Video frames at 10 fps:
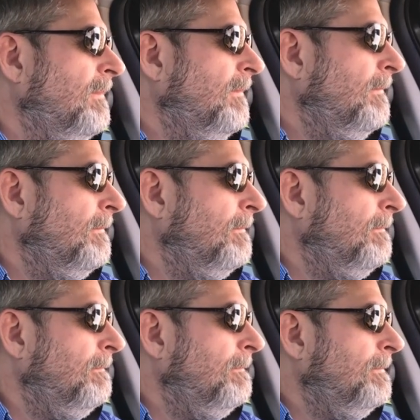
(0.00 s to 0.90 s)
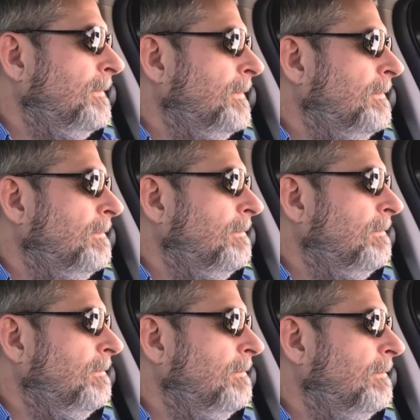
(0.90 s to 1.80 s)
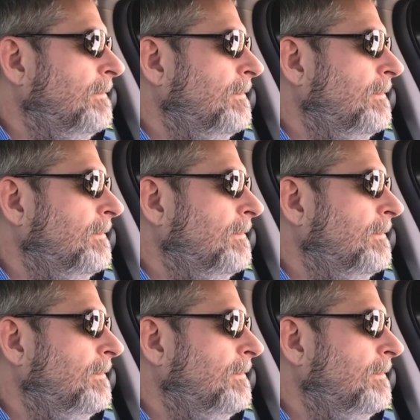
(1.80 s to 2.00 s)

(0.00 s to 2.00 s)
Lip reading: [no speech]